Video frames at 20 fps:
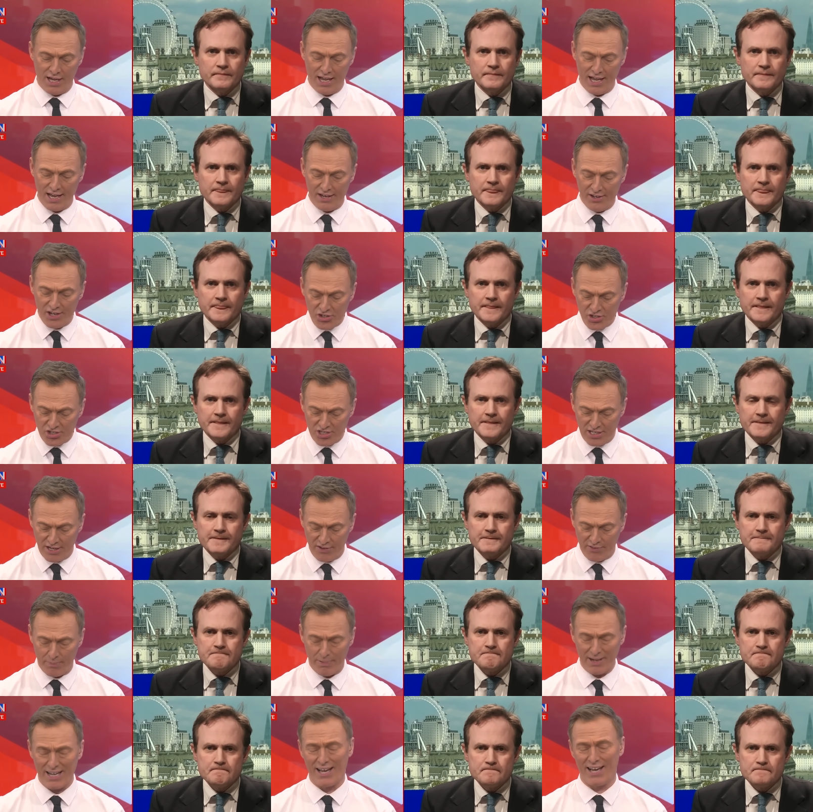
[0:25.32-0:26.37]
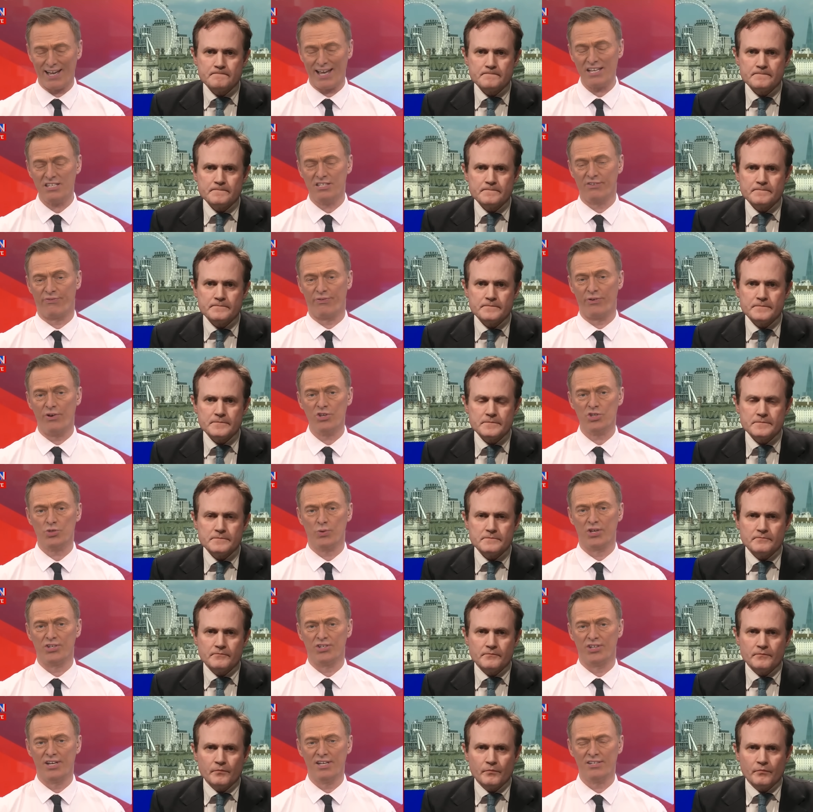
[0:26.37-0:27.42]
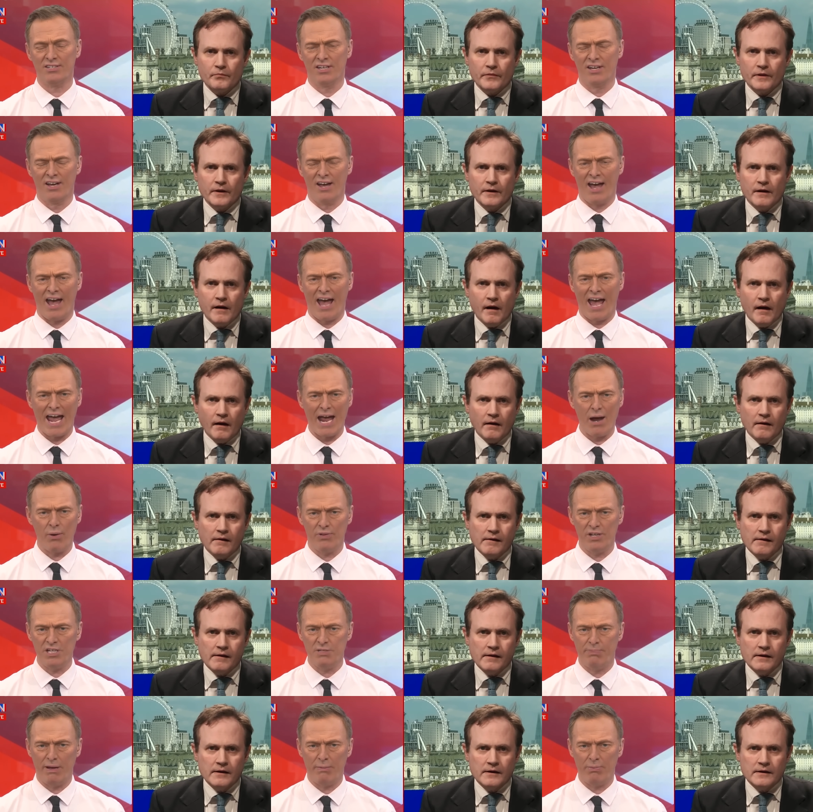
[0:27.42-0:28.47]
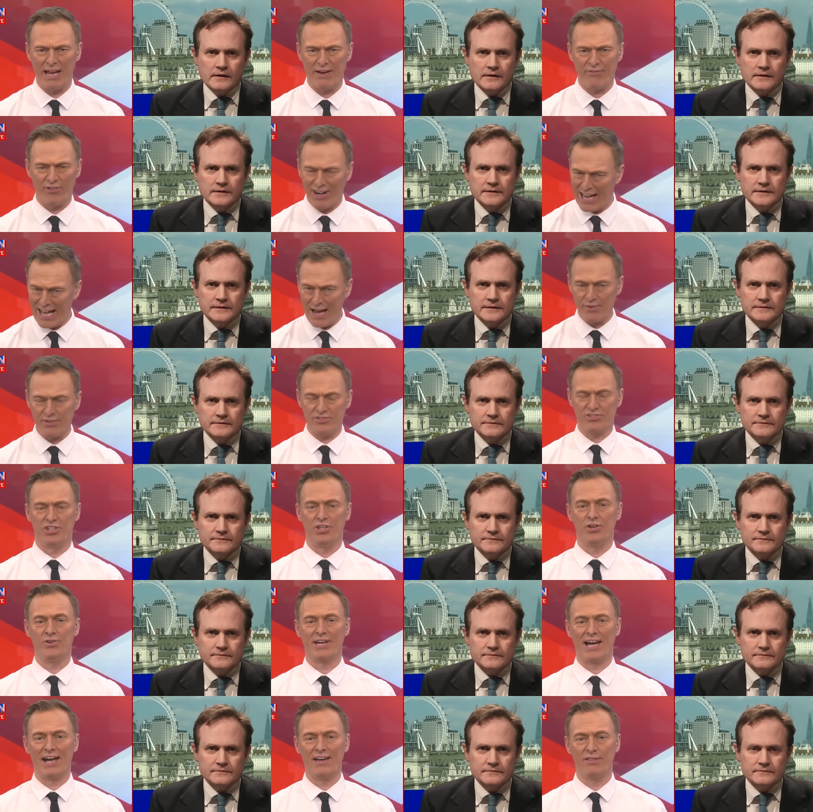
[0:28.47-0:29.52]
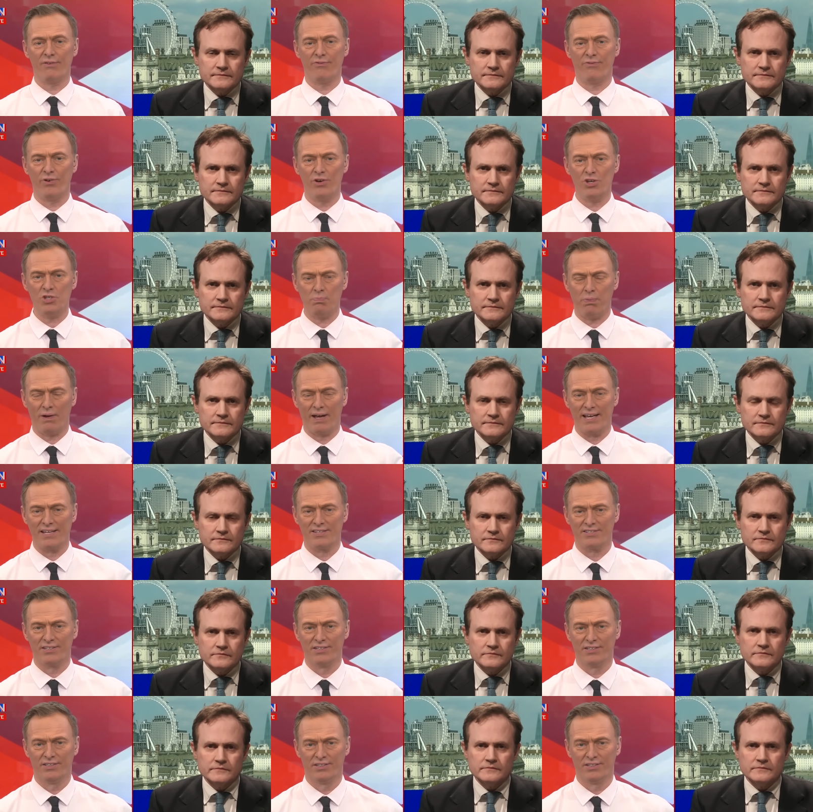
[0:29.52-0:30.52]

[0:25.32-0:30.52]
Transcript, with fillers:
Speaker 1: initiative. I guess the first question is, how are these people ever allowed into the UK in the first place?